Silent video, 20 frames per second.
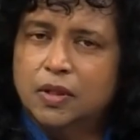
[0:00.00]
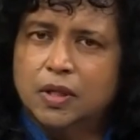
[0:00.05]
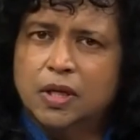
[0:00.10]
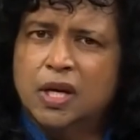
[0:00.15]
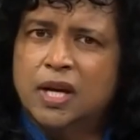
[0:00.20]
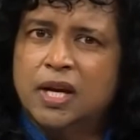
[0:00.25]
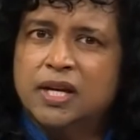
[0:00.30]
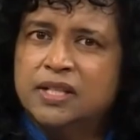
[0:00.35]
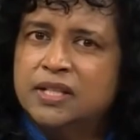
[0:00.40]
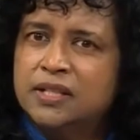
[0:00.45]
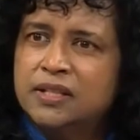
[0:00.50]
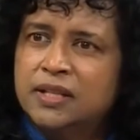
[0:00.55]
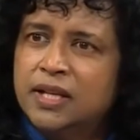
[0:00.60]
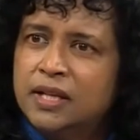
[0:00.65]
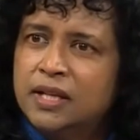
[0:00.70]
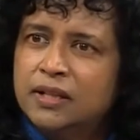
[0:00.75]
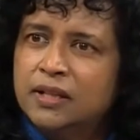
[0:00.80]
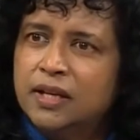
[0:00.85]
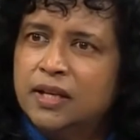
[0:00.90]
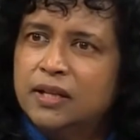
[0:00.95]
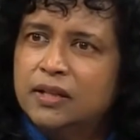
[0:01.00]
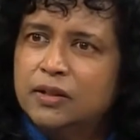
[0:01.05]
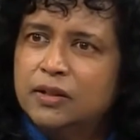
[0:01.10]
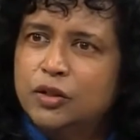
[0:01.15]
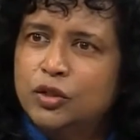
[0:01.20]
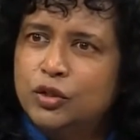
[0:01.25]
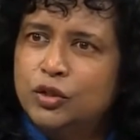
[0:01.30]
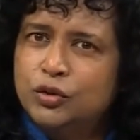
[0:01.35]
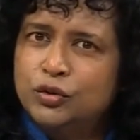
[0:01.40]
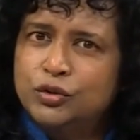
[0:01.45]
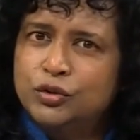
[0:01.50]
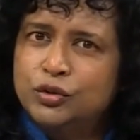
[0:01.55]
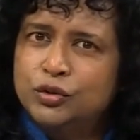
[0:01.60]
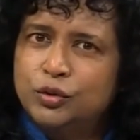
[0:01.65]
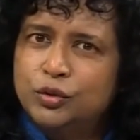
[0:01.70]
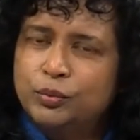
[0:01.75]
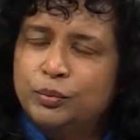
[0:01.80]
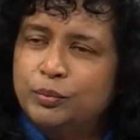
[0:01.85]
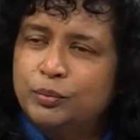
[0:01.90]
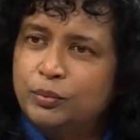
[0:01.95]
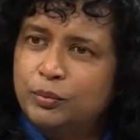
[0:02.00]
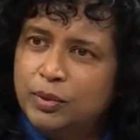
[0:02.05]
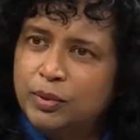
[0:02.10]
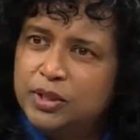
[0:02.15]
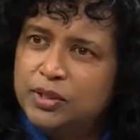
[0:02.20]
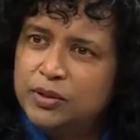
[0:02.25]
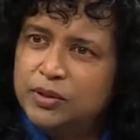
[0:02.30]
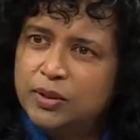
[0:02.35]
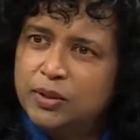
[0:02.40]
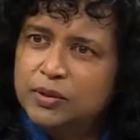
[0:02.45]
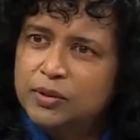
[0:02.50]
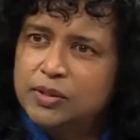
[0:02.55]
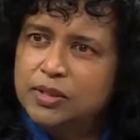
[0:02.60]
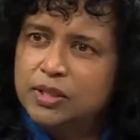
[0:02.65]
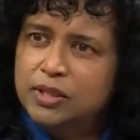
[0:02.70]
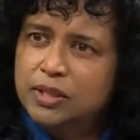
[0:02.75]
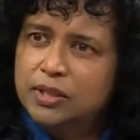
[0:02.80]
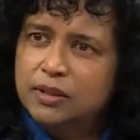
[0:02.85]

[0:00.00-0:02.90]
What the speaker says: I didn't get that. You do, but you don't?